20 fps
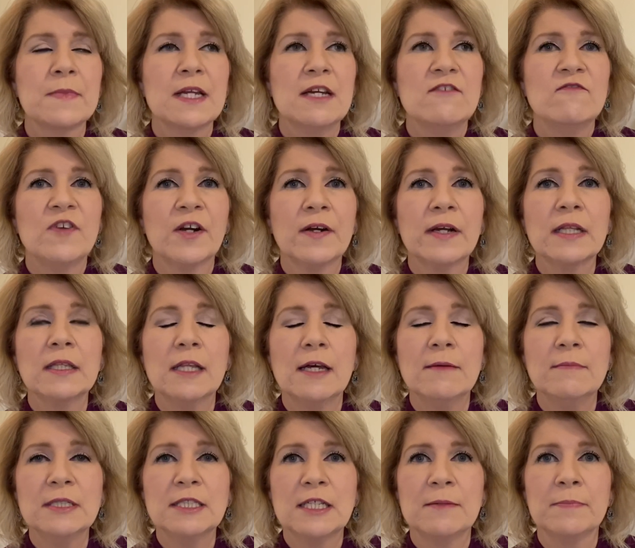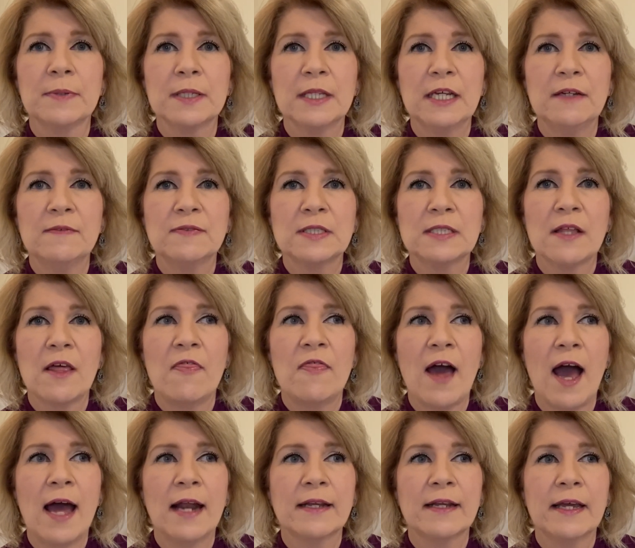very limited beliefs
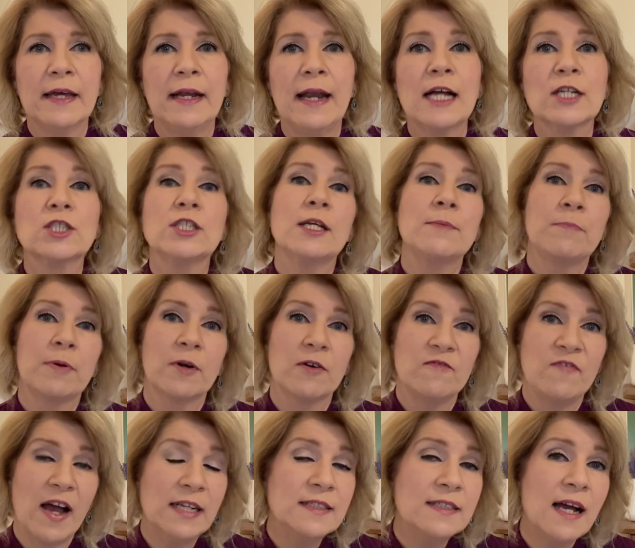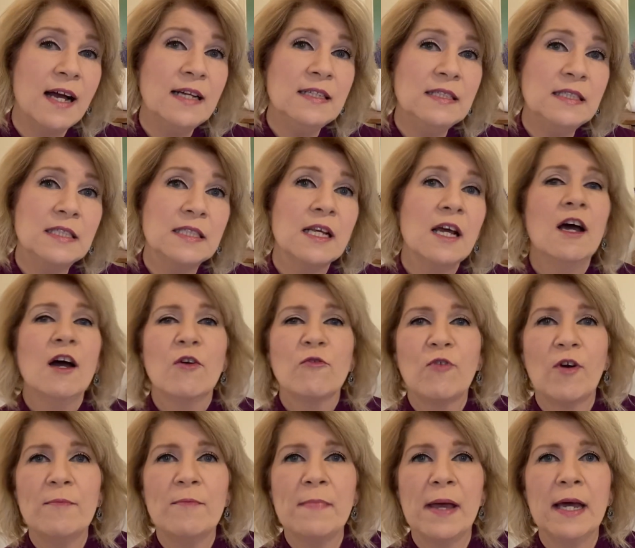that can actually prevent us
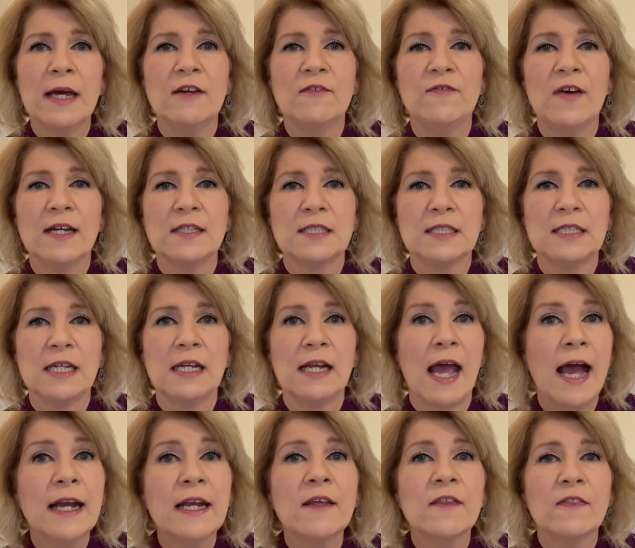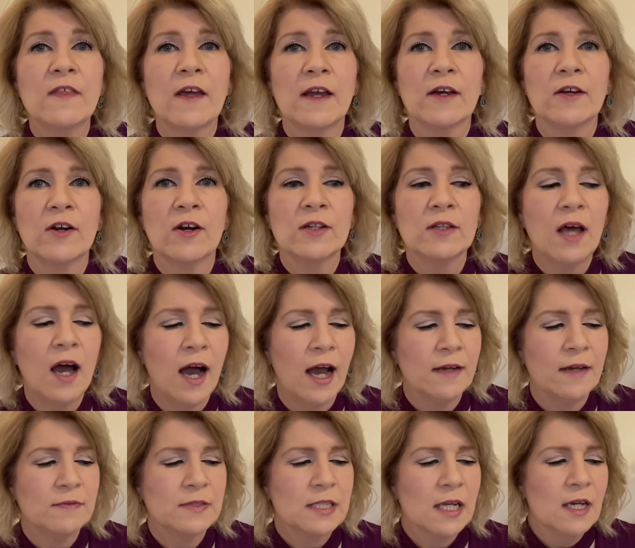from manifesting anything in our
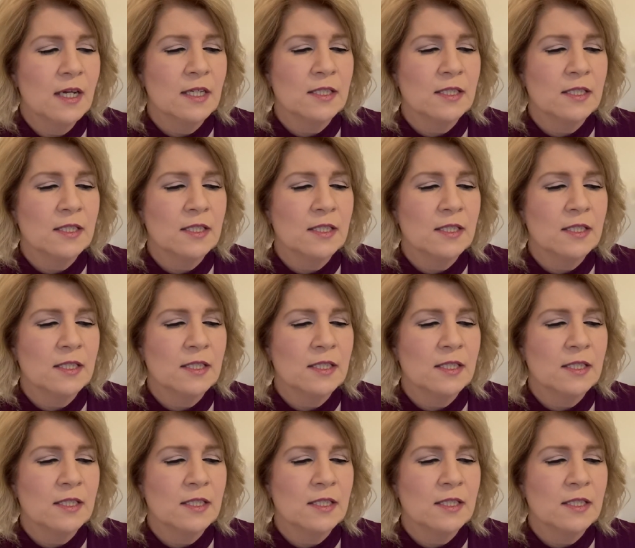lives.